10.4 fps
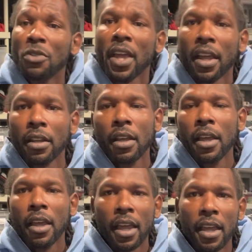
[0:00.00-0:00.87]
that.
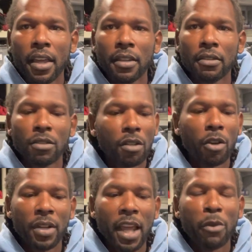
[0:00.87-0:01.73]
And, you
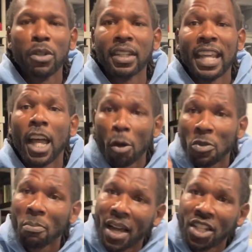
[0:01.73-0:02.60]
know, and that really
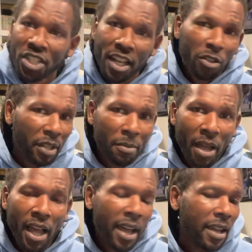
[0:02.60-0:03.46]
helped my channel in my
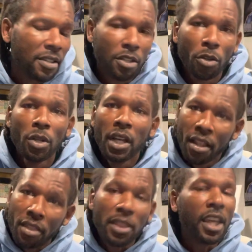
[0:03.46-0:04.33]
eyes. So
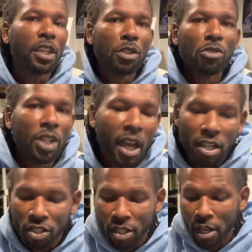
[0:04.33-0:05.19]
thank you, Josh.
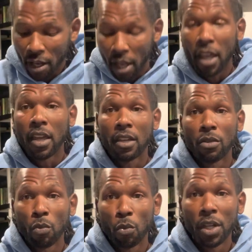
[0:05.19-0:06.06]

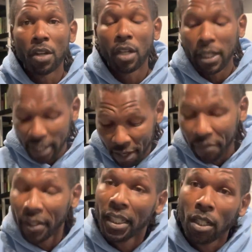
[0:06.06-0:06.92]
And we are
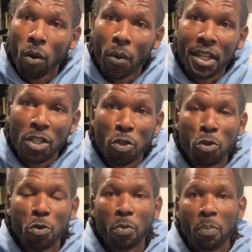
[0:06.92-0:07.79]
definitely going
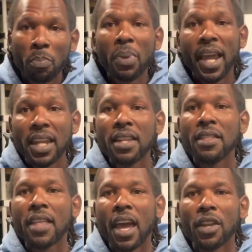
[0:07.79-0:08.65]
to pay
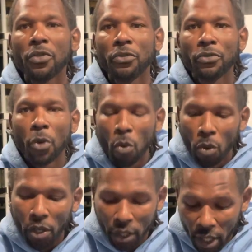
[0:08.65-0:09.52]
that
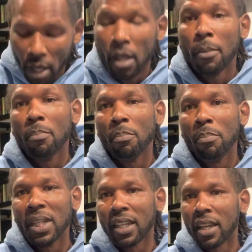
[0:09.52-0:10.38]
forward,
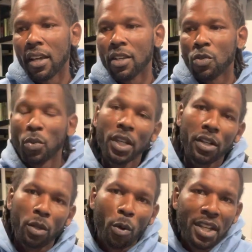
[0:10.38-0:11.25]
because we
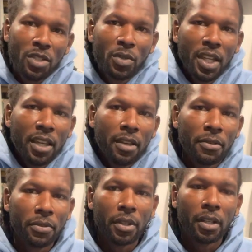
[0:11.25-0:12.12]
are going to give